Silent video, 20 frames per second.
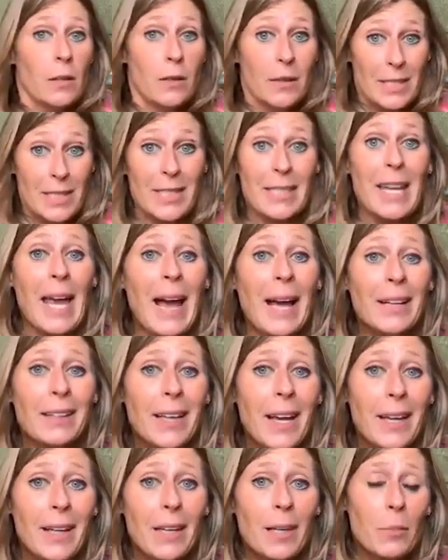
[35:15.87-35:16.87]

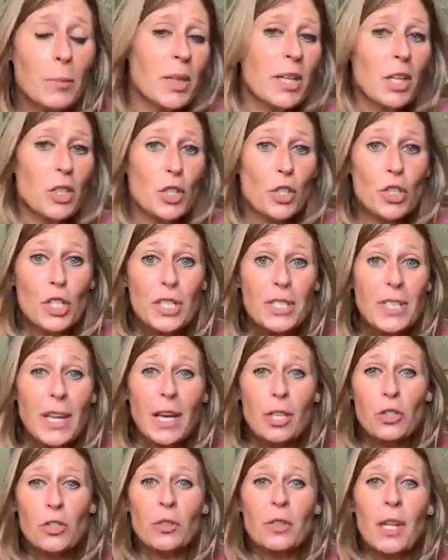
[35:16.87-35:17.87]
stagnating because you're just
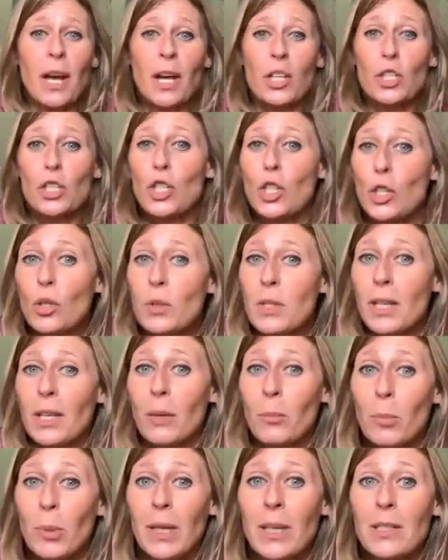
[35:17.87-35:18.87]
actually not choosing
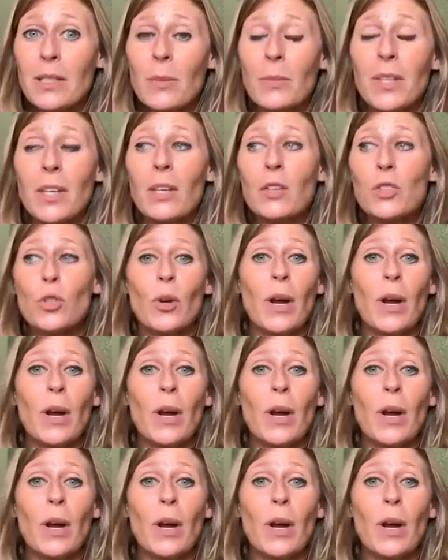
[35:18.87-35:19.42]
and being something else,